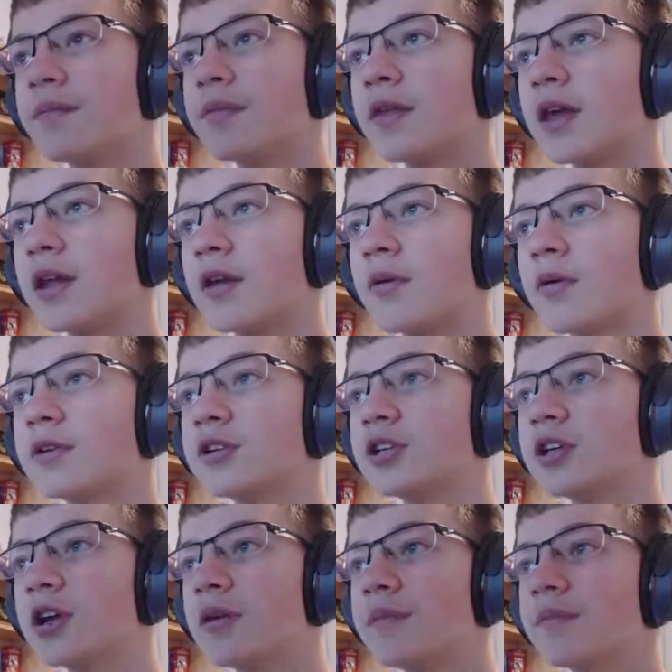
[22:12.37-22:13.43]
and an orange
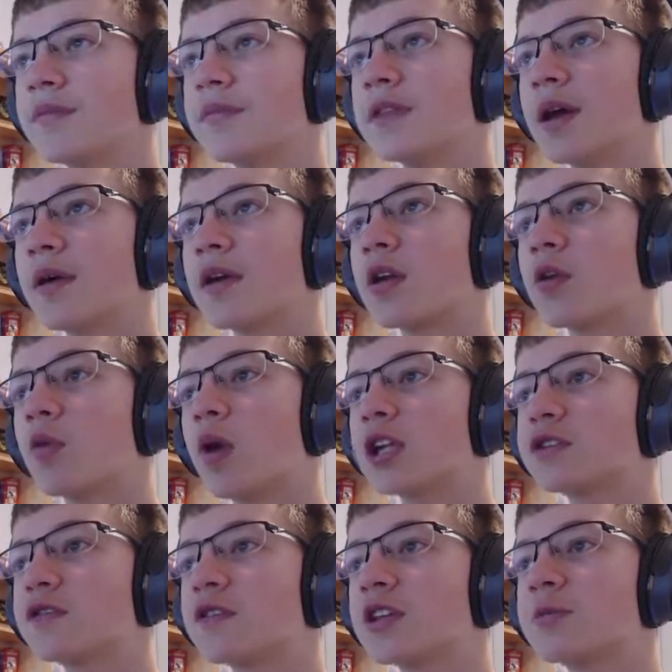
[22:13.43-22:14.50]
here. Now we're going to watch
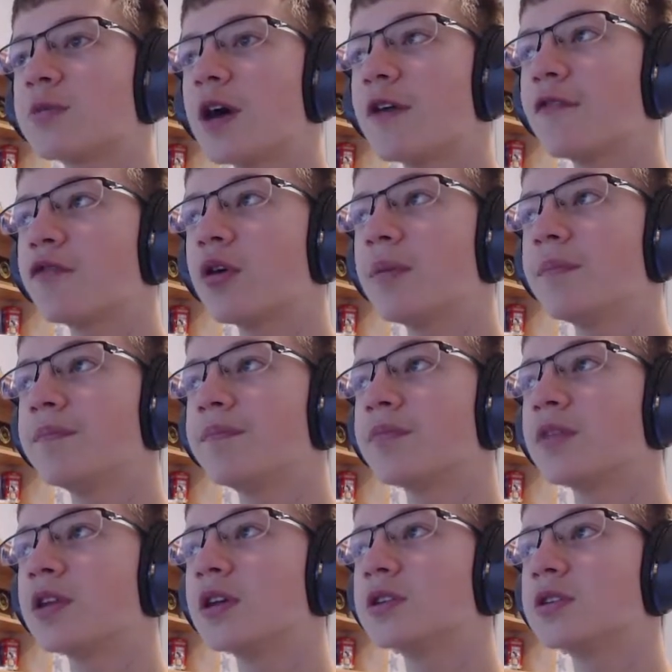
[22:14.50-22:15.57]
for this platform.
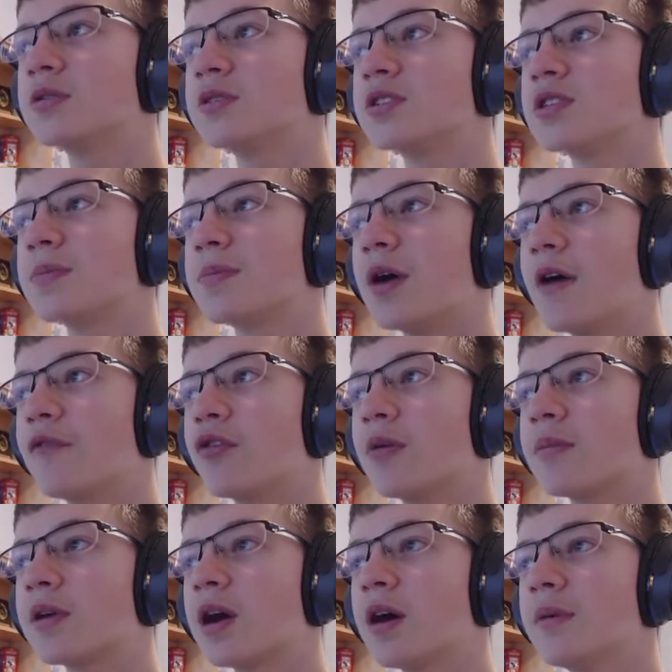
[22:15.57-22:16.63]
As soon as the platform
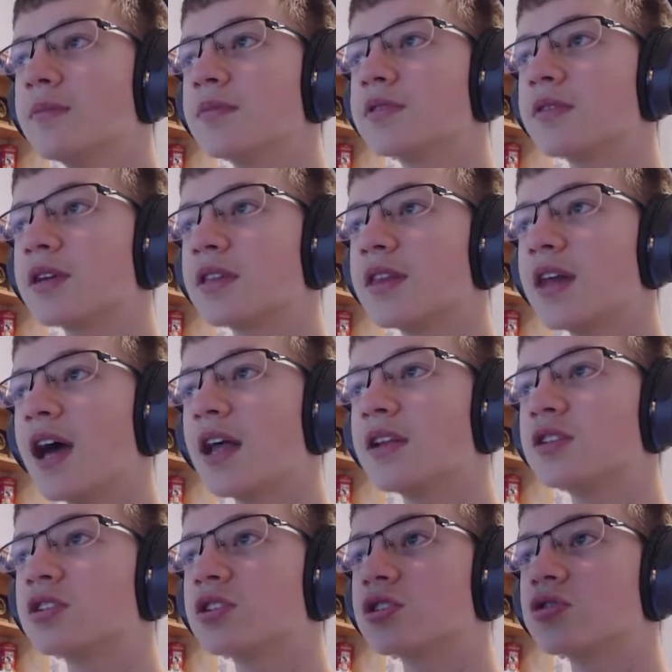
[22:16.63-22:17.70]
comes, like that,
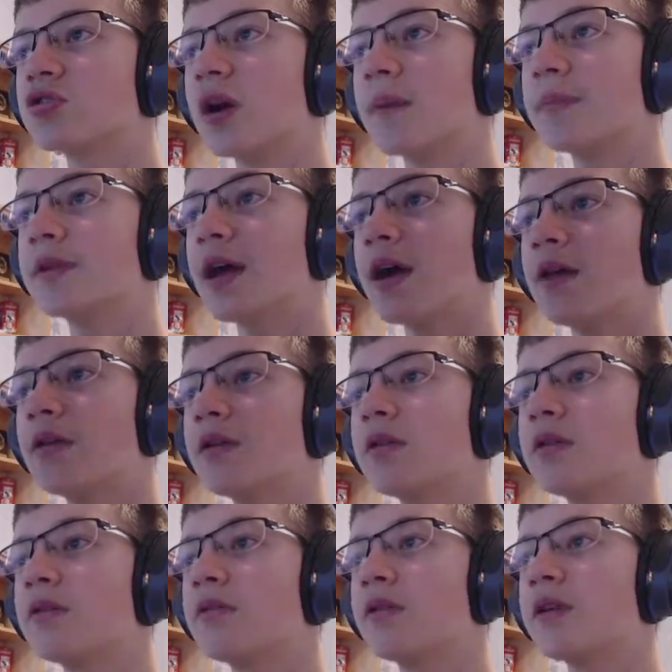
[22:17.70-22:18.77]
just drop down
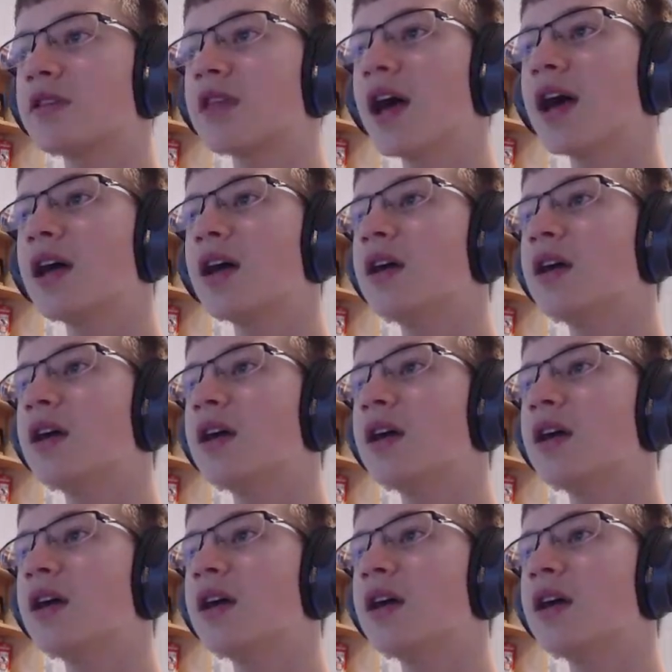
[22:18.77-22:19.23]
like that.